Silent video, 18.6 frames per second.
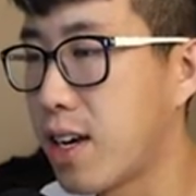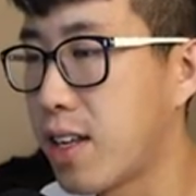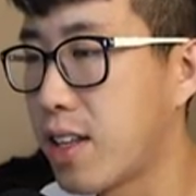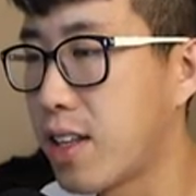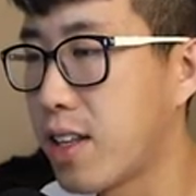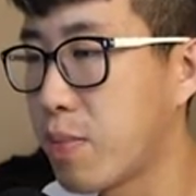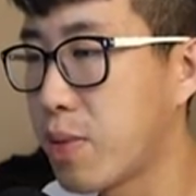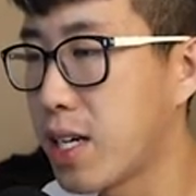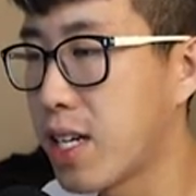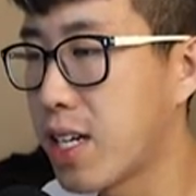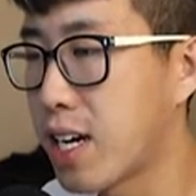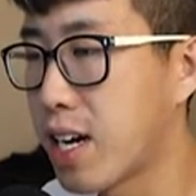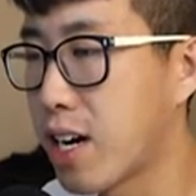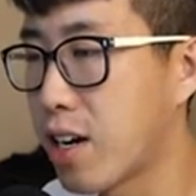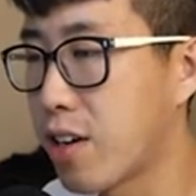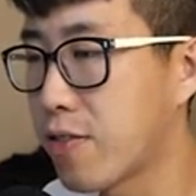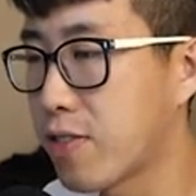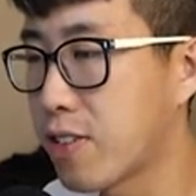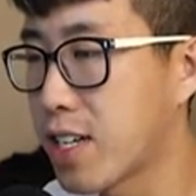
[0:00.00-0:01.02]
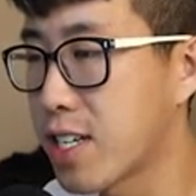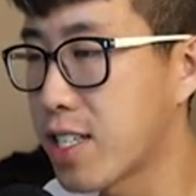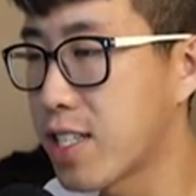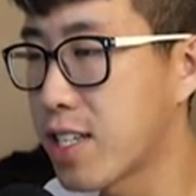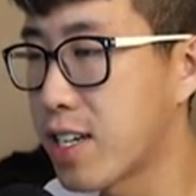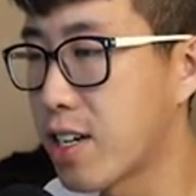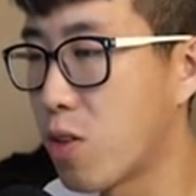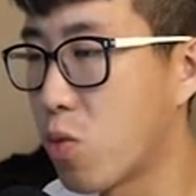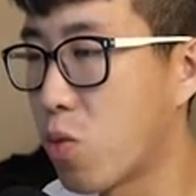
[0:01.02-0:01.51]
and then P to F less
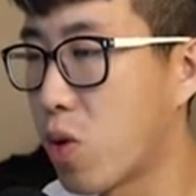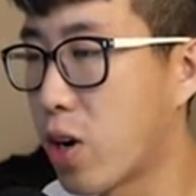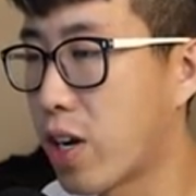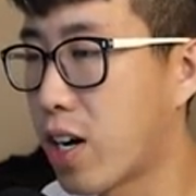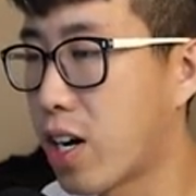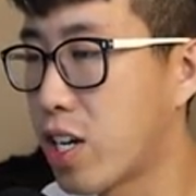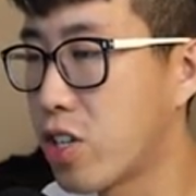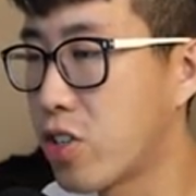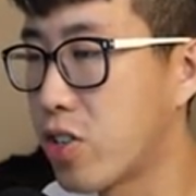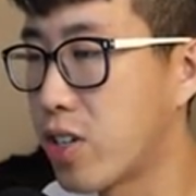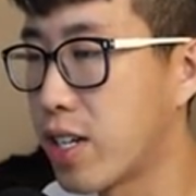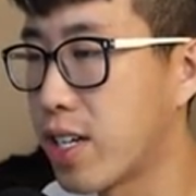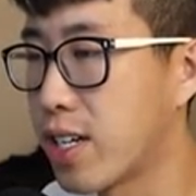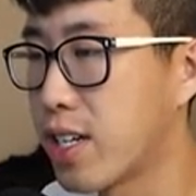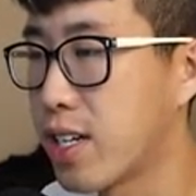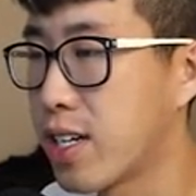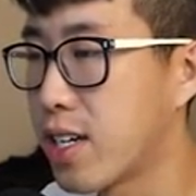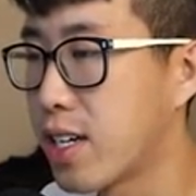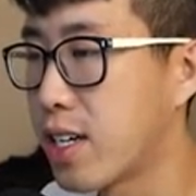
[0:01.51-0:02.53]
than 100